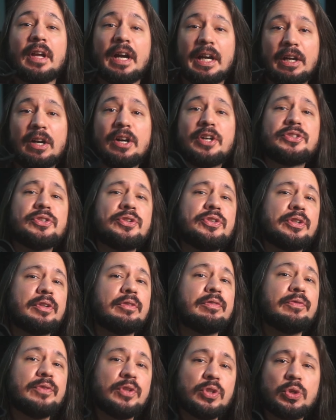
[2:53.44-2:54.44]
I also
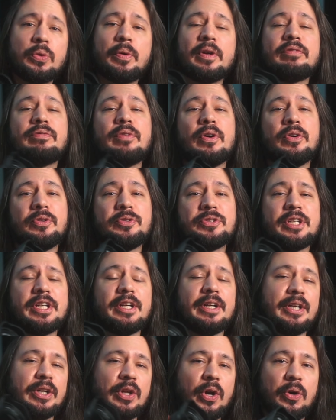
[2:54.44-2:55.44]
took a few quick photos
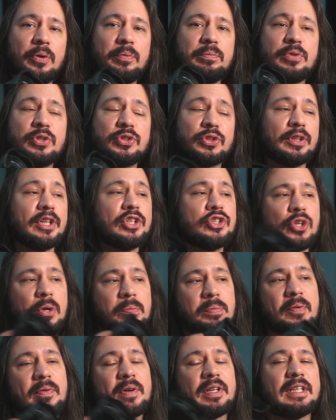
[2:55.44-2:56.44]
here at home, so let's
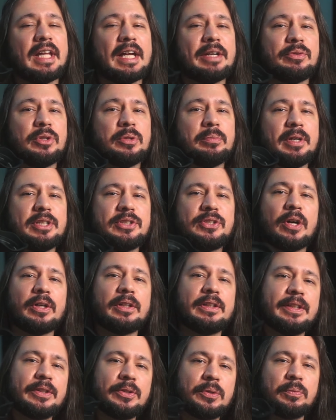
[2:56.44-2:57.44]
jump over to Lightroom and
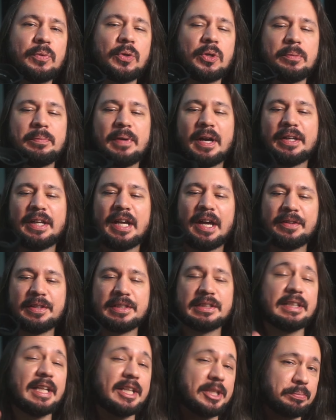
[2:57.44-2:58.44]
talk a little more about how
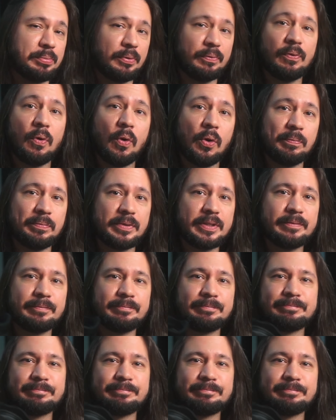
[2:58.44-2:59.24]
this lens performed.